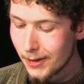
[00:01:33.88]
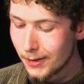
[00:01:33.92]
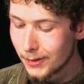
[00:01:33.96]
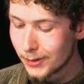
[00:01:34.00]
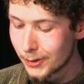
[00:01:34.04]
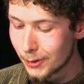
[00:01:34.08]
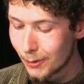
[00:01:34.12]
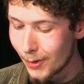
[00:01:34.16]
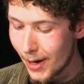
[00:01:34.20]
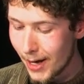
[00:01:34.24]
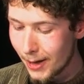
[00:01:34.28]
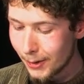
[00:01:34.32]

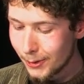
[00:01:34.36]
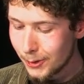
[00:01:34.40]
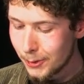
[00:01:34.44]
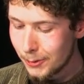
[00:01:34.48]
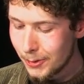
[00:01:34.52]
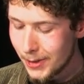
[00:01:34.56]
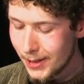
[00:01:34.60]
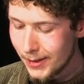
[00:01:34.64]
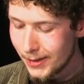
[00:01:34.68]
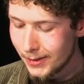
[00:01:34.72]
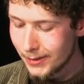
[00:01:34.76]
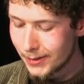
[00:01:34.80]
So, how do
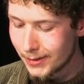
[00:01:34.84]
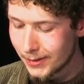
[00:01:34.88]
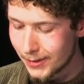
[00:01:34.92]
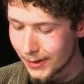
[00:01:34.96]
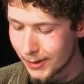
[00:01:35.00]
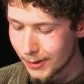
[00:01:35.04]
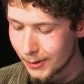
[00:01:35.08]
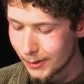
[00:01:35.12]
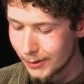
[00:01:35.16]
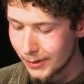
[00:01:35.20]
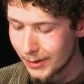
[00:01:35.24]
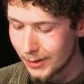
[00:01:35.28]
we
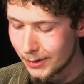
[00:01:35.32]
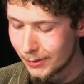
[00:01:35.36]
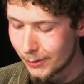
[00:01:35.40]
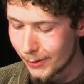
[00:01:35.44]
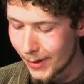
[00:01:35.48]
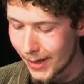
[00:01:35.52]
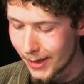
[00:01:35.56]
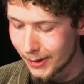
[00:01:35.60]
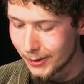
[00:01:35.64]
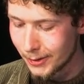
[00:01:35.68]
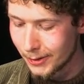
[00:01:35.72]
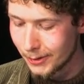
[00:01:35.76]
instill these
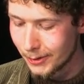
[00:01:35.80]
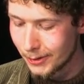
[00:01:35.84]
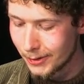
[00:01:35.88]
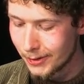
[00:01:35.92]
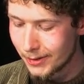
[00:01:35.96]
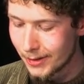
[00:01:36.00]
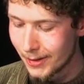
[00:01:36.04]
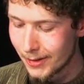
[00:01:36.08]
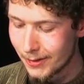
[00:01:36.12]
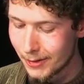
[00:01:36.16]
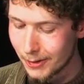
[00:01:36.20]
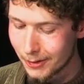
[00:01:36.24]

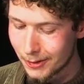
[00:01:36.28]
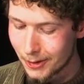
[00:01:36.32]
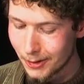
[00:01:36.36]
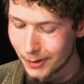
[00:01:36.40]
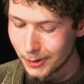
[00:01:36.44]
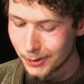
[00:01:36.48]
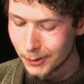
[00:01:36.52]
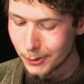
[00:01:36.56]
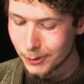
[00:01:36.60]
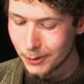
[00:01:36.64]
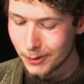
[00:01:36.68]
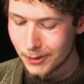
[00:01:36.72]
values in the
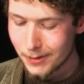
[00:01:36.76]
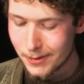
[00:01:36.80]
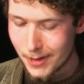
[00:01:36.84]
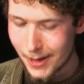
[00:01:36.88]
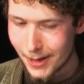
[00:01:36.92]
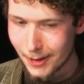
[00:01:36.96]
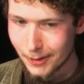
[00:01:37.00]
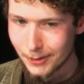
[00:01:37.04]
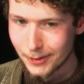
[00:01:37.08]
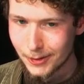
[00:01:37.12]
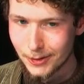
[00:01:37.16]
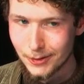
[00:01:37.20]
cultural and
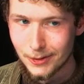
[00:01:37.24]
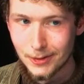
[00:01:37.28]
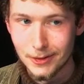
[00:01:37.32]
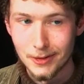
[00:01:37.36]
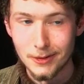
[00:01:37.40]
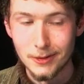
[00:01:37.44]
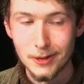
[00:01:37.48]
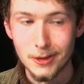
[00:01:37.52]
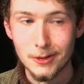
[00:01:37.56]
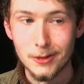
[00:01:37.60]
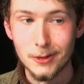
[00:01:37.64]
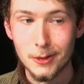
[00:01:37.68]
heritage
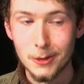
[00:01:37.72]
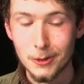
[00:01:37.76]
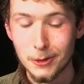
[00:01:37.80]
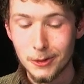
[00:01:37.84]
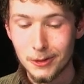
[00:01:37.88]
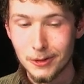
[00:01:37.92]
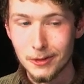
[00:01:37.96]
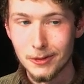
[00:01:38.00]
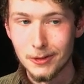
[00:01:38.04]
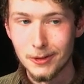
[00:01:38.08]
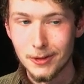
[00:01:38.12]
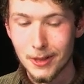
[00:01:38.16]

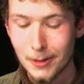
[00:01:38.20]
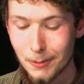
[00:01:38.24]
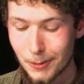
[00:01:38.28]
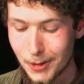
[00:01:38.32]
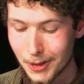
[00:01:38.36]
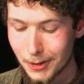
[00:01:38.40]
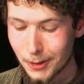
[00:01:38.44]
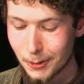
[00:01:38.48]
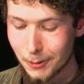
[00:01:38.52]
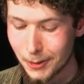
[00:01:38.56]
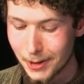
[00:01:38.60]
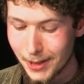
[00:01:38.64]
institutions that
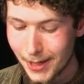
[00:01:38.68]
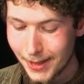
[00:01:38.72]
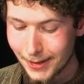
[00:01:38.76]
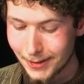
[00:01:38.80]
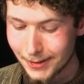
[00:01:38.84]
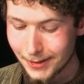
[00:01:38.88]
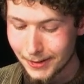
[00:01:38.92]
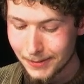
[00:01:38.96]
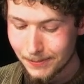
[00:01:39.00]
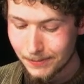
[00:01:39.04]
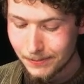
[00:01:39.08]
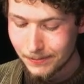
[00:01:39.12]
we
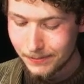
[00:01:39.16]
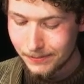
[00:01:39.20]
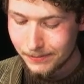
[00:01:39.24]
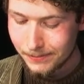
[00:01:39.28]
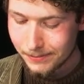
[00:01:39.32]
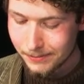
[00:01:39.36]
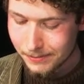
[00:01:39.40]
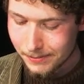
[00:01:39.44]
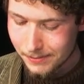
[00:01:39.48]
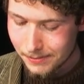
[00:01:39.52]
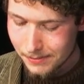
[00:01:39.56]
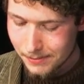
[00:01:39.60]
create?
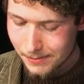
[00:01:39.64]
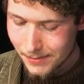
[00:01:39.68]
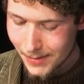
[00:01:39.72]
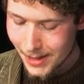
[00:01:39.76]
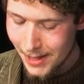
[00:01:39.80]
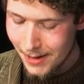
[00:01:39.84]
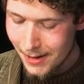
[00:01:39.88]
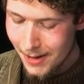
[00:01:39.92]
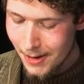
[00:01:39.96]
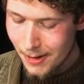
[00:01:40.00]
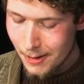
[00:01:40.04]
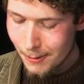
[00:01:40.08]

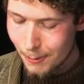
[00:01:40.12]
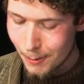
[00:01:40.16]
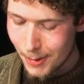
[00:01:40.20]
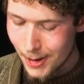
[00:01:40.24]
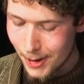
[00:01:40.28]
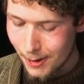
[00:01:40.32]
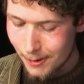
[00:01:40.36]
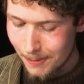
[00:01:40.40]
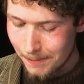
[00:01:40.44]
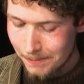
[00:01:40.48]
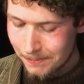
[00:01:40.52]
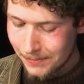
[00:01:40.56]

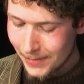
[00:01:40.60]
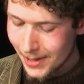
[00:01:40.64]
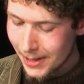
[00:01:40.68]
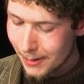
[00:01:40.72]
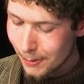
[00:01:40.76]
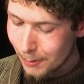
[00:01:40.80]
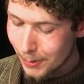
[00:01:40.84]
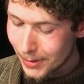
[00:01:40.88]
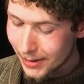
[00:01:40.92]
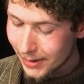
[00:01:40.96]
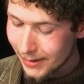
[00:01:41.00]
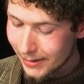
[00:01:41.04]
Well,
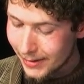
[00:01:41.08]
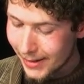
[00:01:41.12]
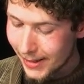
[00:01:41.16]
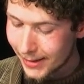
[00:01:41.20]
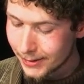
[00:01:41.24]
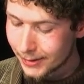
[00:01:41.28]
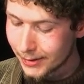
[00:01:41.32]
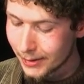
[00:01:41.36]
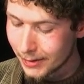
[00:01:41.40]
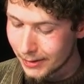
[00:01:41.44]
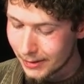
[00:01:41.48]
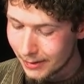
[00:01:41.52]
we can
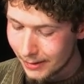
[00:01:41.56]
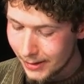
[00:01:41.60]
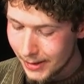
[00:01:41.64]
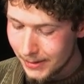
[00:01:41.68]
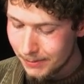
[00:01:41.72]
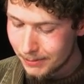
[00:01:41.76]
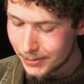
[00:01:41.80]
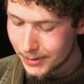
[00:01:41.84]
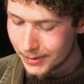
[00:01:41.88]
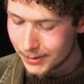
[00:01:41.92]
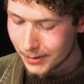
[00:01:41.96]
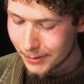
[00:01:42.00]
catch a
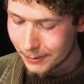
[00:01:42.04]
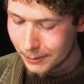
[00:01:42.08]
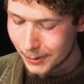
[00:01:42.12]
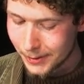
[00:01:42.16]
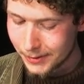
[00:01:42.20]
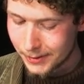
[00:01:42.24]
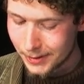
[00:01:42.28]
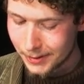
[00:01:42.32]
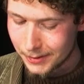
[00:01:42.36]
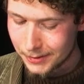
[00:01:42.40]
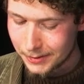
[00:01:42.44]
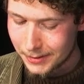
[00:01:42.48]
glimpse of
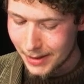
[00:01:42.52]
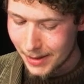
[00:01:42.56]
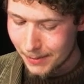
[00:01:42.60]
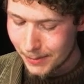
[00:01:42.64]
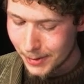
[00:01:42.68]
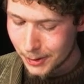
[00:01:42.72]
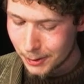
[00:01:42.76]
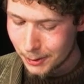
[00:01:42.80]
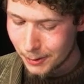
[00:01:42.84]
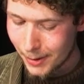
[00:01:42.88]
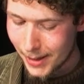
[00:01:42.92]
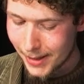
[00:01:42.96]
what this
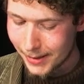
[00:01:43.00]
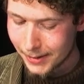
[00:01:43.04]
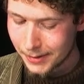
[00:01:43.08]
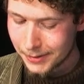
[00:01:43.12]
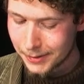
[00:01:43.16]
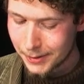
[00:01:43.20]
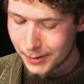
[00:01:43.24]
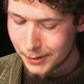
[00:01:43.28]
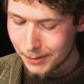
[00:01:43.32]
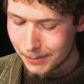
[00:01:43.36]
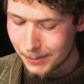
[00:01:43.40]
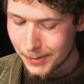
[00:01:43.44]

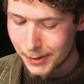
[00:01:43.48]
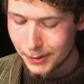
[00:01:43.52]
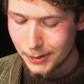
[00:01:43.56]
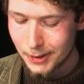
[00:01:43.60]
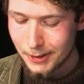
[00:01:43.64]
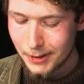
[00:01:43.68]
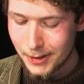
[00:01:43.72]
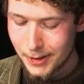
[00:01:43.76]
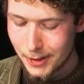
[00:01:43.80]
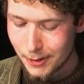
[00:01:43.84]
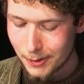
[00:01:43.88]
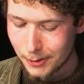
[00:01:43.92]
democratic
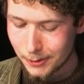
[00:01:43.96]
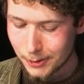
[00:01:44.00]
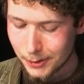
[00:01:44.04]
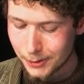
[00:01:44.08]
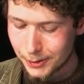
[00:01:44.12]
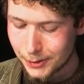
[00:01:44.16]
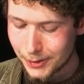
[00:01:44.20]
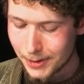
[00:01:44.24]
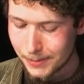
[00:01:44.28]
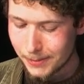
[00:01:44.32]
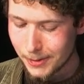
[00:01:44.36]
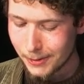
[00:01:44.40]
community
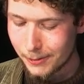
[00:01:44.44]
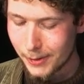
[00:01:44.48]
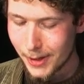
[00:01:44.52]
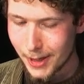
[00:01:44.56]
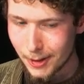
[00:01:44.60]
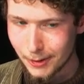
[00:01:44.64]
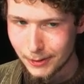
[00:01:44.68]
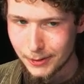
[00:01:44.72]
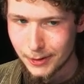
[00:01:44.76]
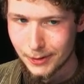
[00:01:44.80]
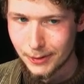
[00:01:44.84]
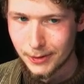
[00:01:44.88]
ownership of
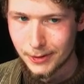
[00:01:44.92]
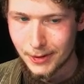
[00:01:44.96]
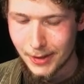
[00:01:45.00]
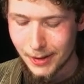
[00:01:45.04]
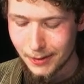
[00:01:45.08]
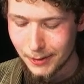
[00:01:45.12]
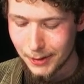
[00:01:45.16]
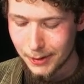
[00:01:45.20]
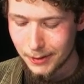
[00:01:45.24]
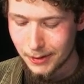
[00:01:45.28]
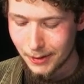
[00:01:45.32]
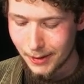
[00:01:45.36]
heritage
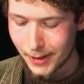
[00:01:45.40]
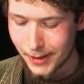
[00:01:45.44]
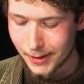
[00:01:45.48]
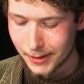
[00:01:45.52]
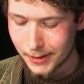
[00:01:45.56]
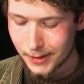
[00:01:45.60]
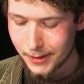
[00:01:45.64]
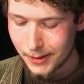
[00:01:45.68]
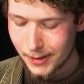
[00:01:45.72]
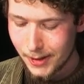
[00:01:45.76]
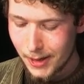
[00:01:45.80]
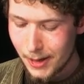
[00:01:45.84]
can look
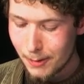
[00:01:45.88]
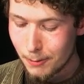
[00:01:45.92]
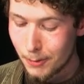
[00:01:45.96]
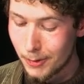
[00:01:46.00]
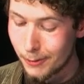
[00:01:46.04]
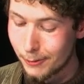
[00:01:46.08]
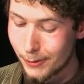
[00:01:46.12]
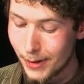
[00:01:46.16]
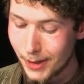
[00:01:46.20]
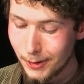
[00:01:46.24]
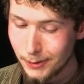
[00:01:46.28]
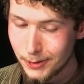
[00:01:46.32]
like
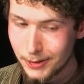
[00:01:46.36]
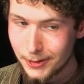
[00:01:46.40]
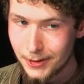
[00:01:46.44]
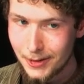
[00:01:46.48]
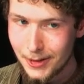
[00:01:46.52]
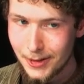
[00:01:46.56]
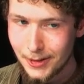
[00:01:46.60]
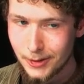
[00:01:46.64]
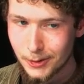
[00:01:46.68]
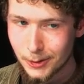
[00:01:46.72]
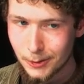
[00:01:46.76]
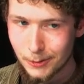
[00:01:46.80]
without
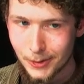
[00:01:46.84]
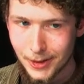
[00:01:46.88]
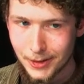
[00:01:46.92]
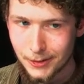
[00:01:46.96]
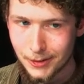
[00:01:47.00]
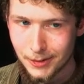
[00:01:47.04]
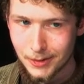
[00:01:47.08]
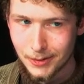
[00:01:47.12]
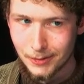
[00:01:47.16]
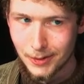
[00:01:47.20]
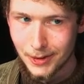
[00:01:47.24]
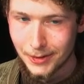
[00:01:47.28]
the
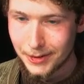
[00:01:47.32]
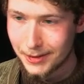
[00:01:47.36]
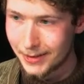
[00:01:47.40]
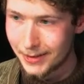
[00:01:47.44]
intervention of the